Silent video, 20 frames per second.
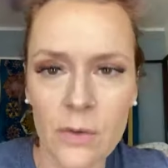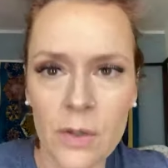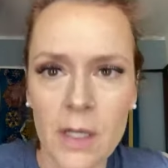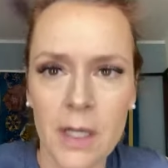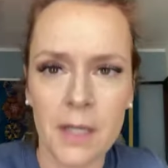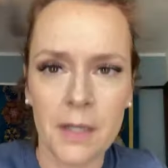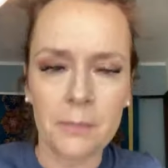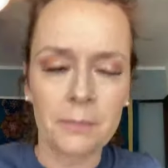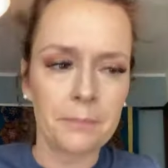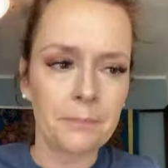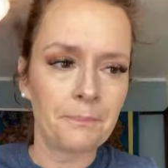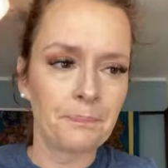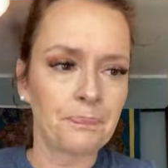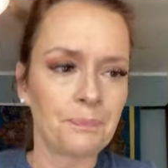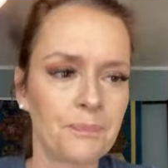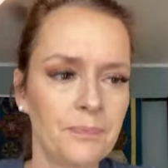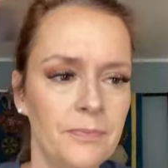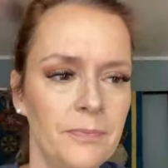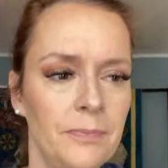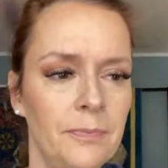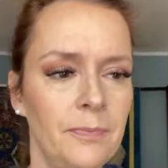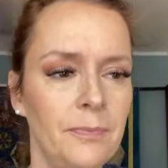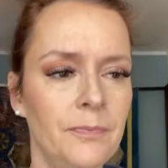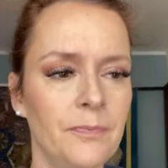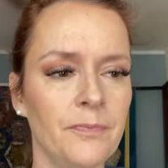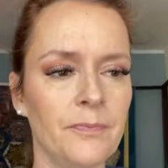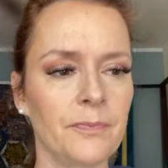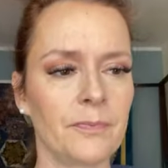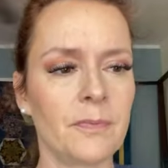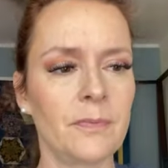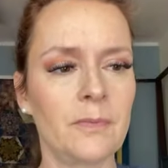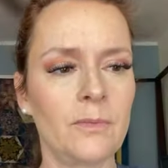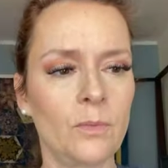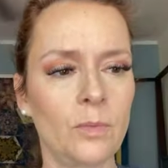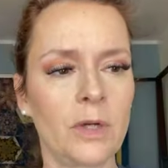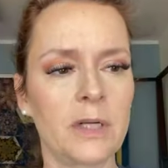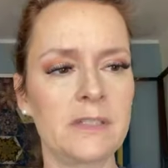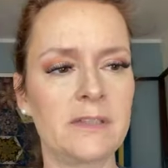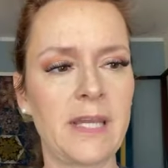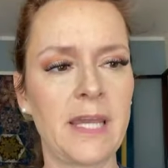um, we're
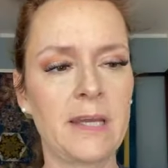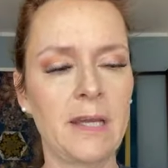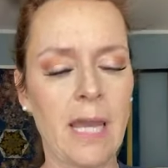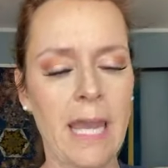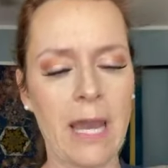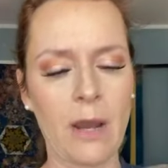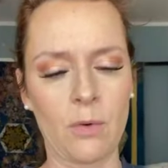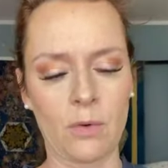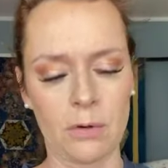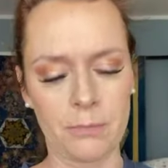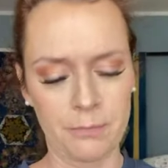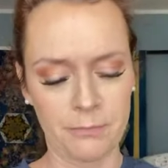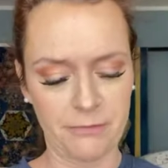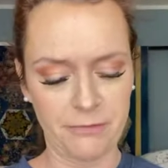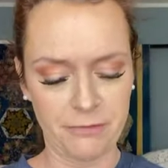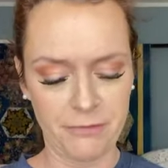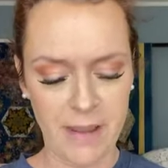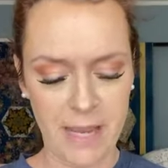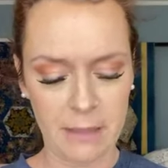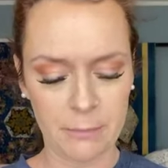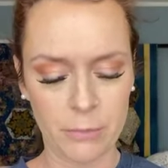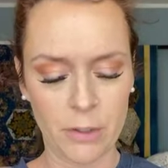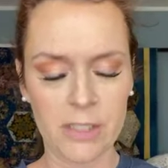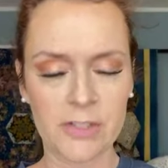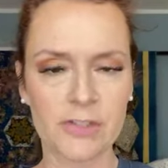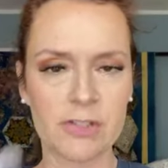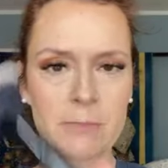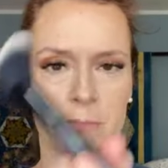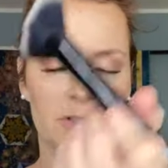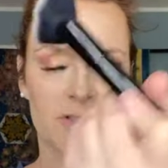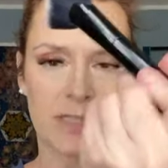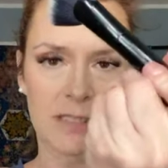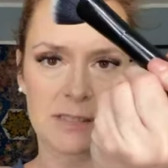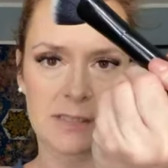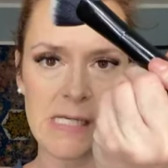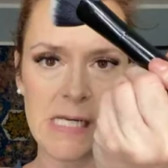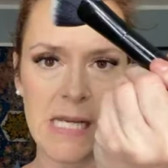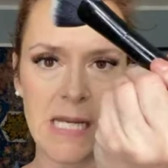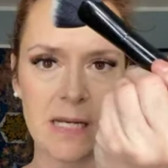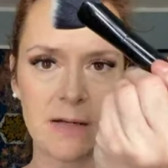gonna take our fan brush number
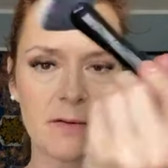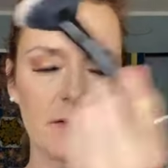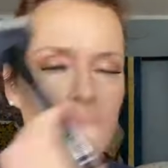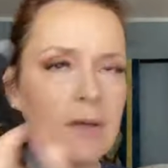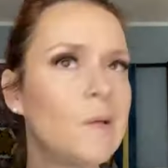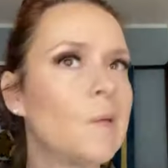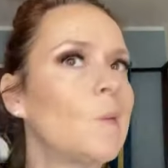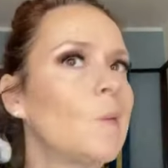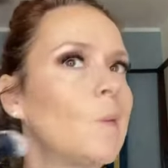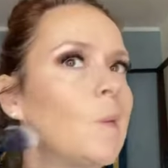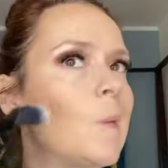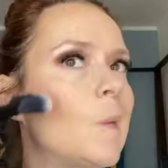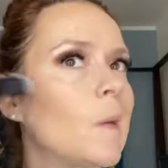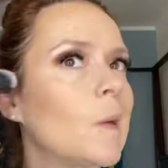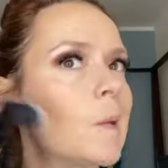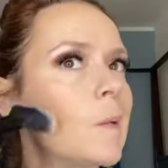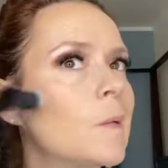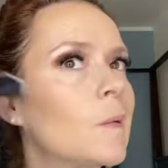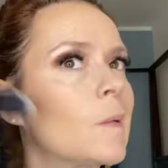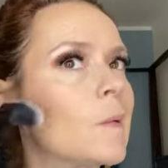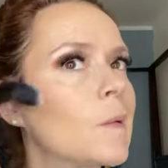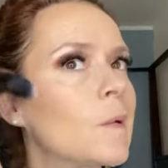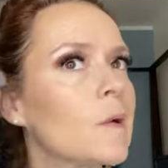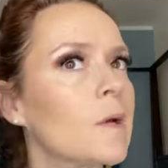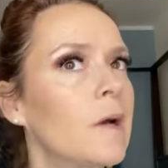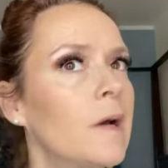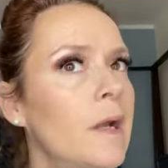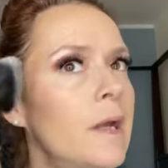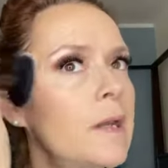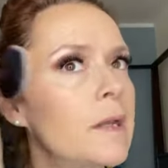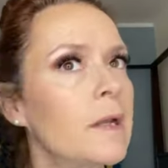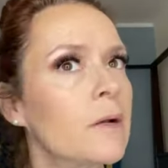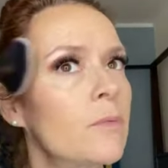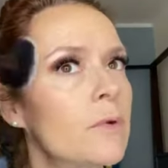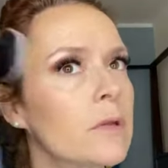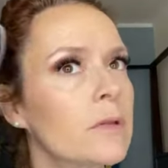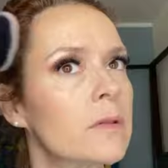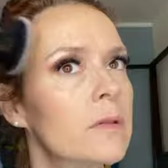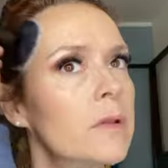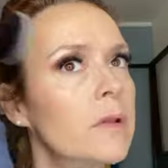16 and kind of get
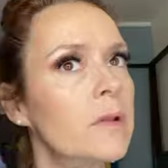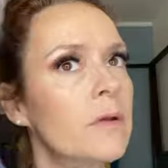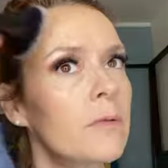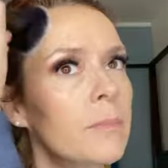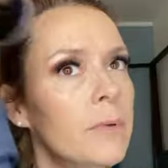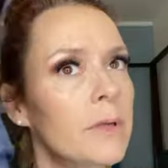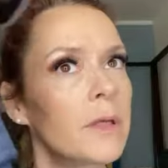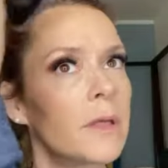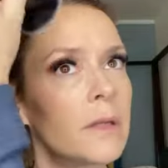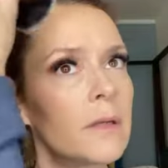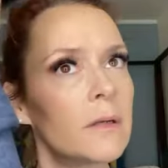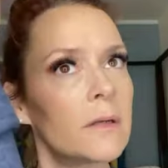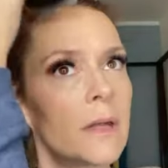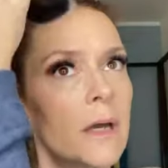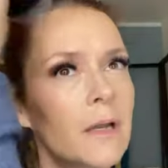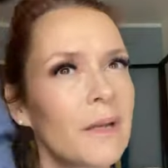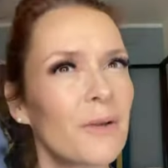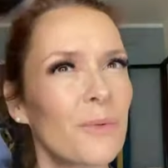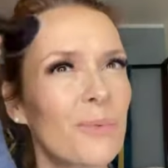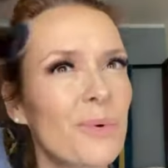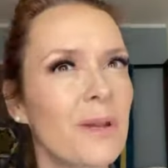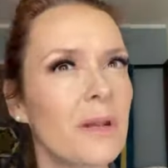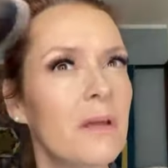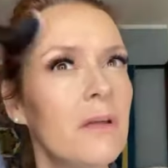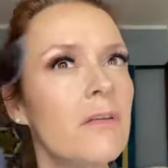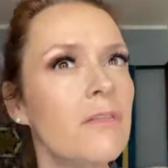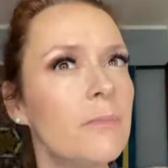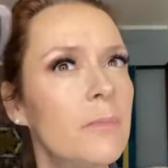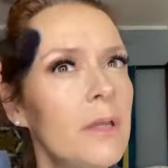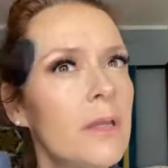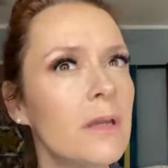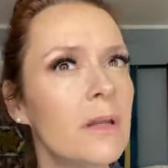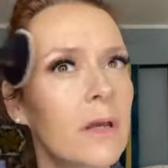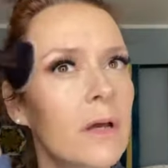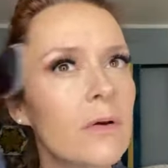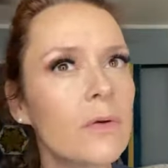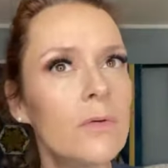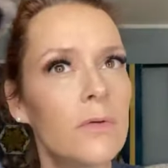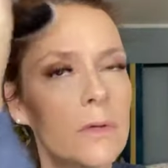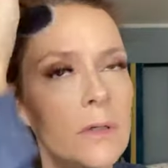rid of a little bit, not get rid of, but you know,